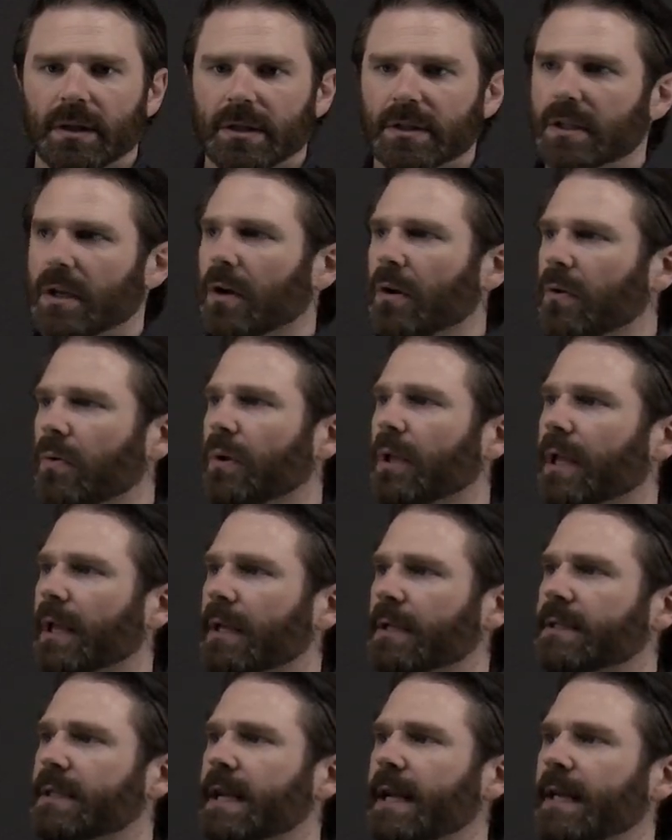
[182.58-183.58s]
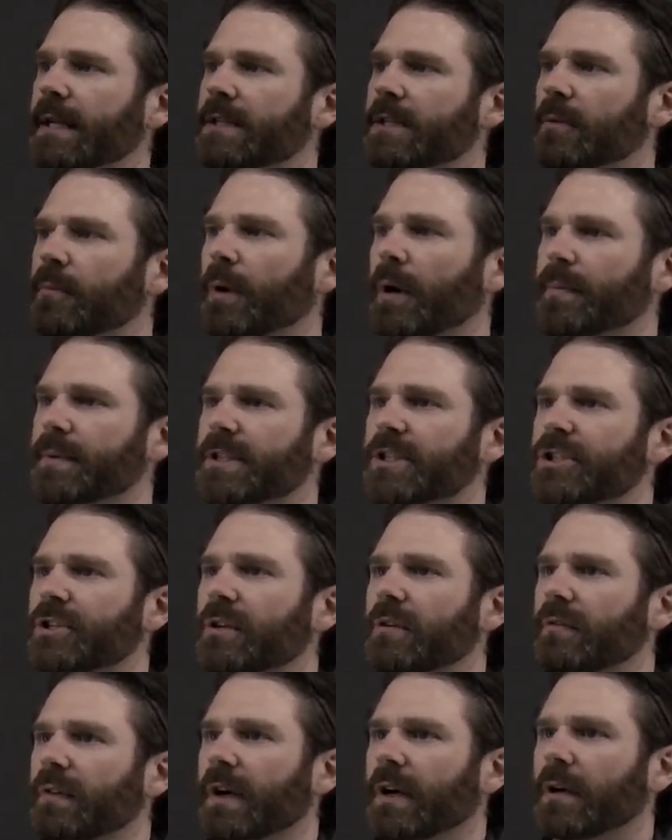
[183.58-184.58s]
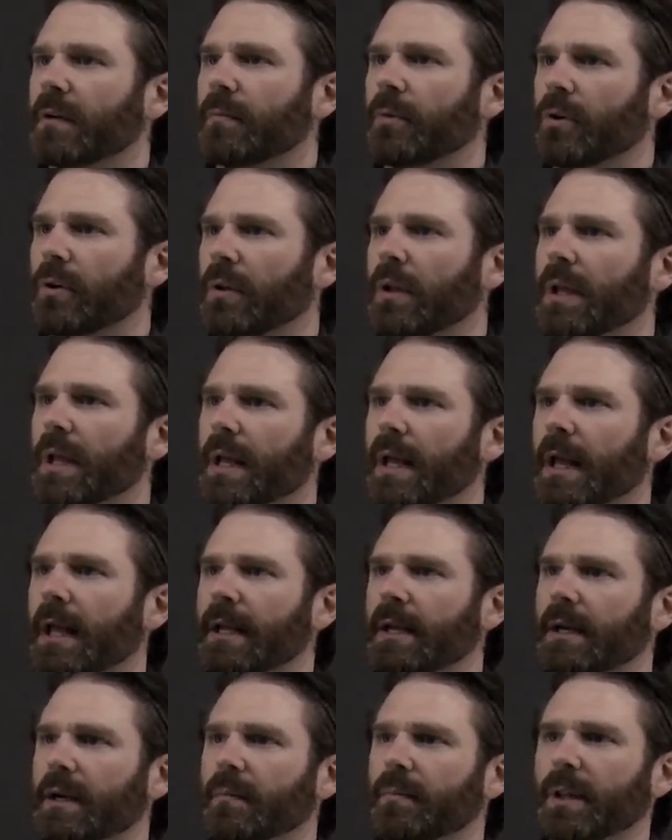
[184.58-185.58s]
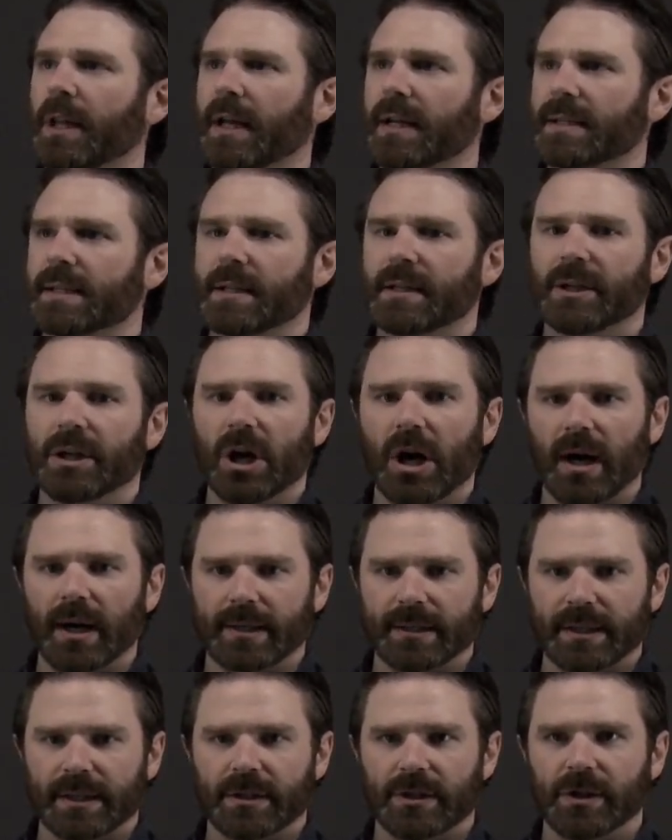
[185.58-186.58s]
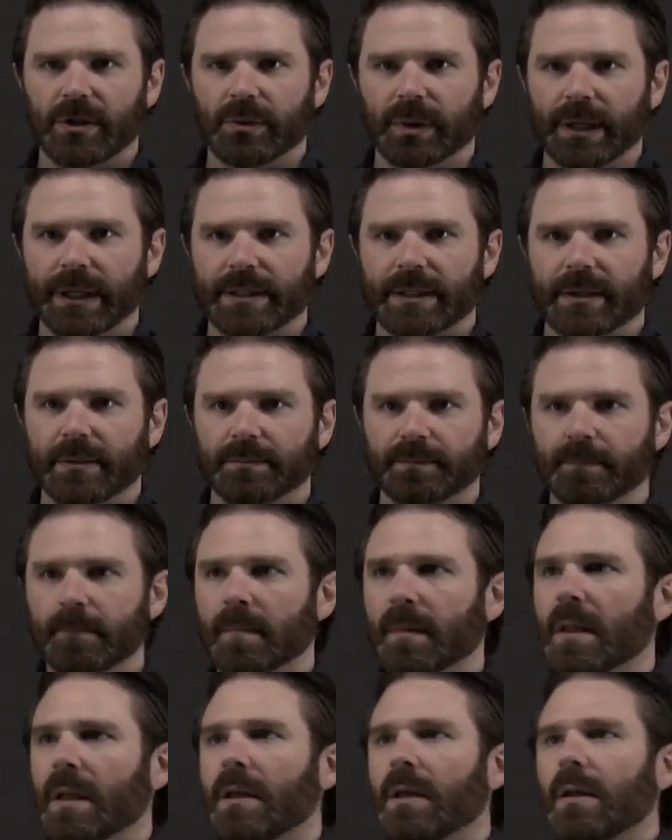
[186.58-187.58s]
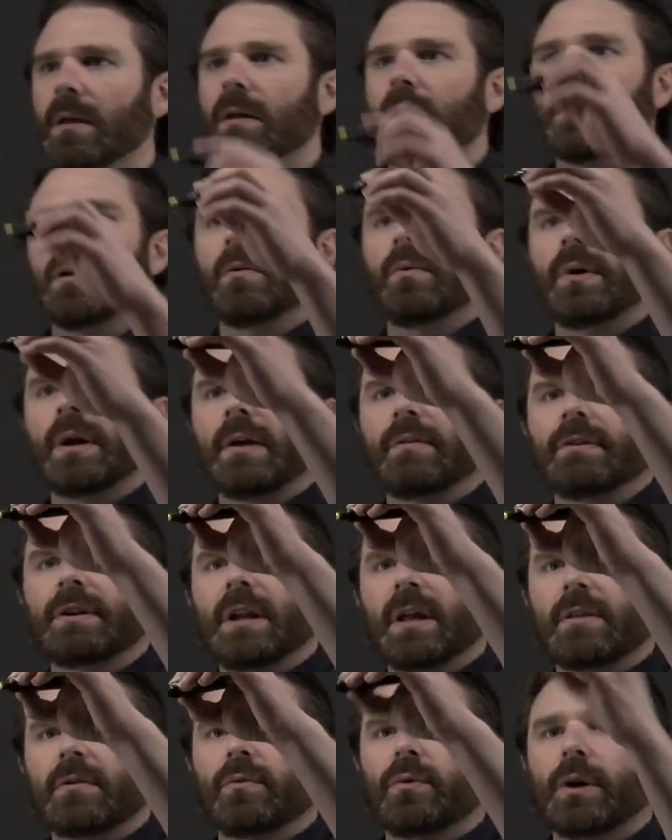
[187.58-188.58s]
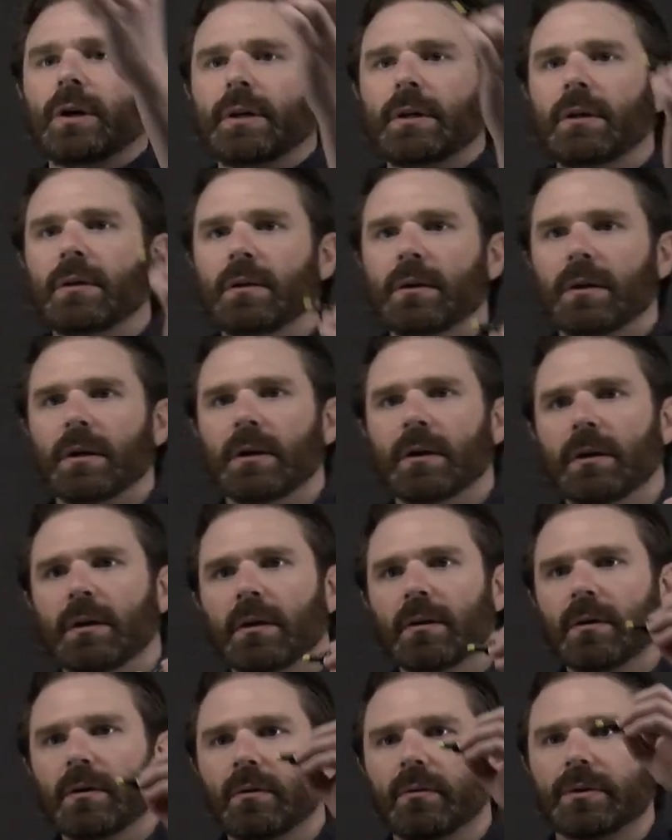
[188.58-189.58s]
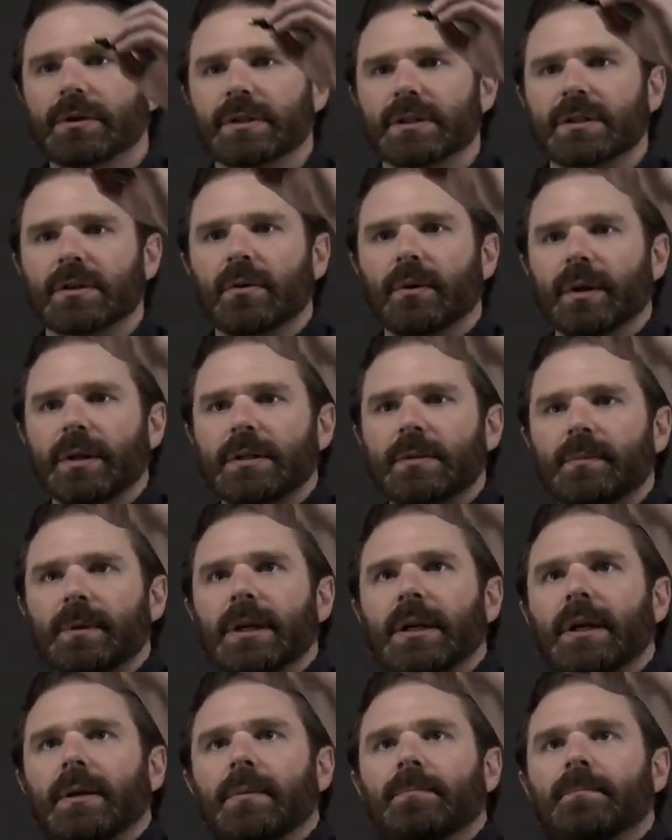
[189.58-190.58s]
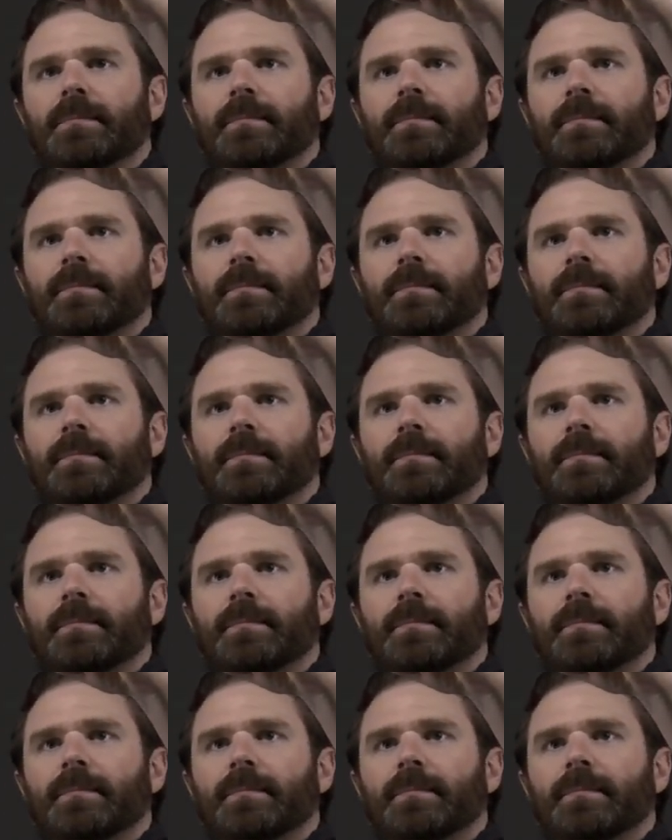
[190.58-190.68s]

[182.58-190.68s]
So it takes your propositional variable and it applies a not to it. We have another one, which is going to be